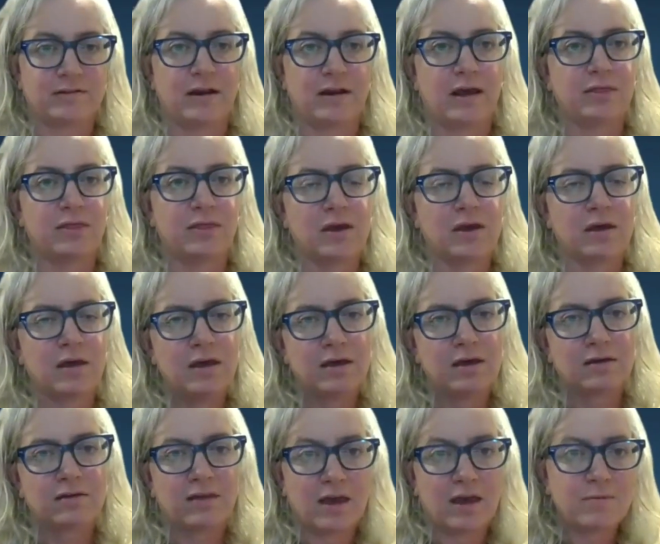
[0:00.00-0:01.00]
And I think
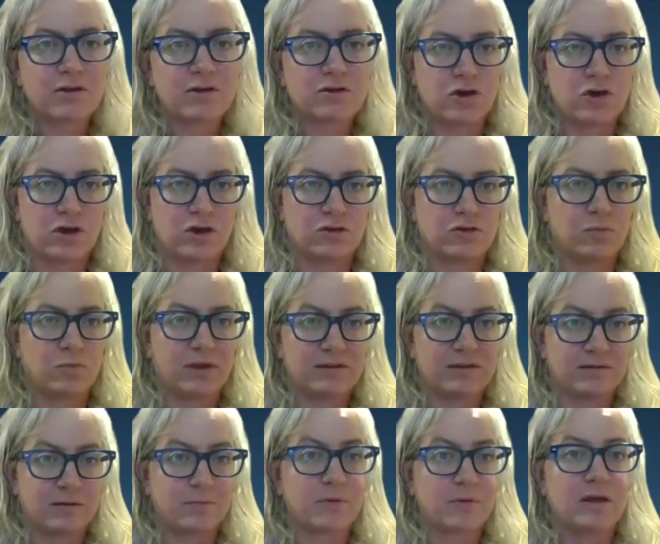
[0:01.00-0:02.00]
climate change
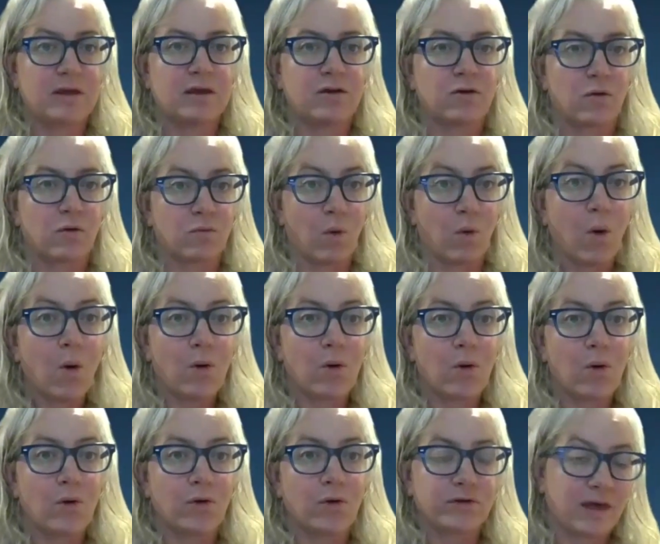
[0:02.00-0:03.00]
plays a big role.